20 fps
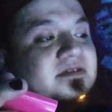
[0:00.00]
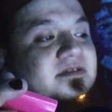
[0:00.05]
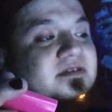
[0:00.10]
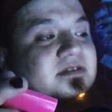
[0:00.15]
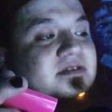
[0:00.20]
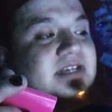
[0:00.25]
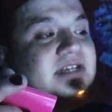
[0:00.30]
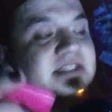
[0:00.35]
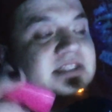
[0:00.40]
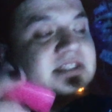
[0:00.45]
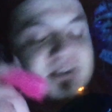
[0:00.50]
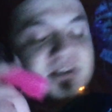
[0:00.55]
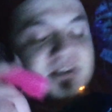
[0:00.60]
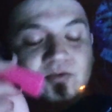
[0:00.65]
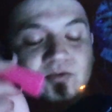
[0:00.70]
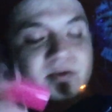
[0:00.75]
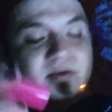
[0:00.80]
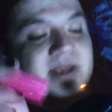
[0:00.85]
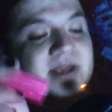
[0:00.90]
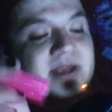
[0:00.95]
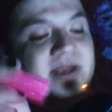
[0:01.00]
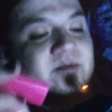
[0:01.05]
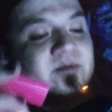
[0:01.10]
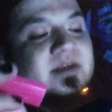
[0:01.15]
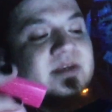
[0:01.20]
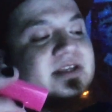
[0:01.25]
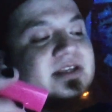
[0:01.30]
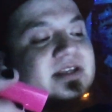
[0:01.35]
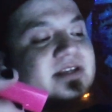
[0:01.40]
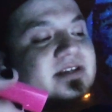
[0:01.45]
It's great
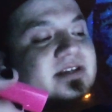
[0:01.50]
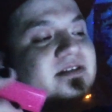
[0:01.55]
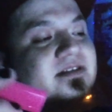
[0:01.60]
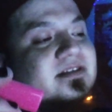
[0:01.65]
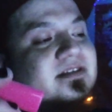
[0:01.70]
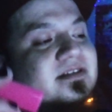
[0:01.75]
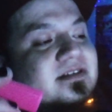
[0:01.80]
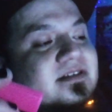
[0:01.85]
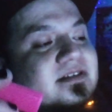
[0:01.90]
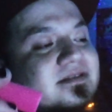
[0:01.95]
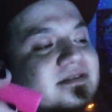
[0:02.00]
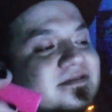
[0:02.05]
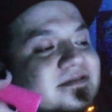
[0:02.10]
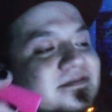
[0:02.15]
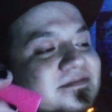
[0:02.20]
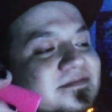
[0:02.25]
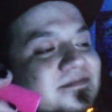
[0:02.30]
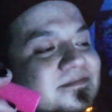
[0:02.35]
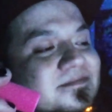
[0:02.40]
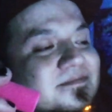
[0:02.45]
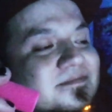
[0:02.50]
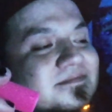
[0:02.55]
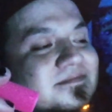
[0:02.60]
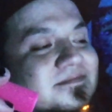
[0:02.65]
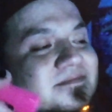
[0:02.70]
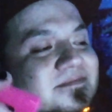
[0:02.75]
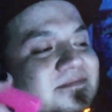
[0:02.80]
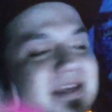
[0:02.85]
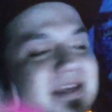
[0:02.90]
weed. Make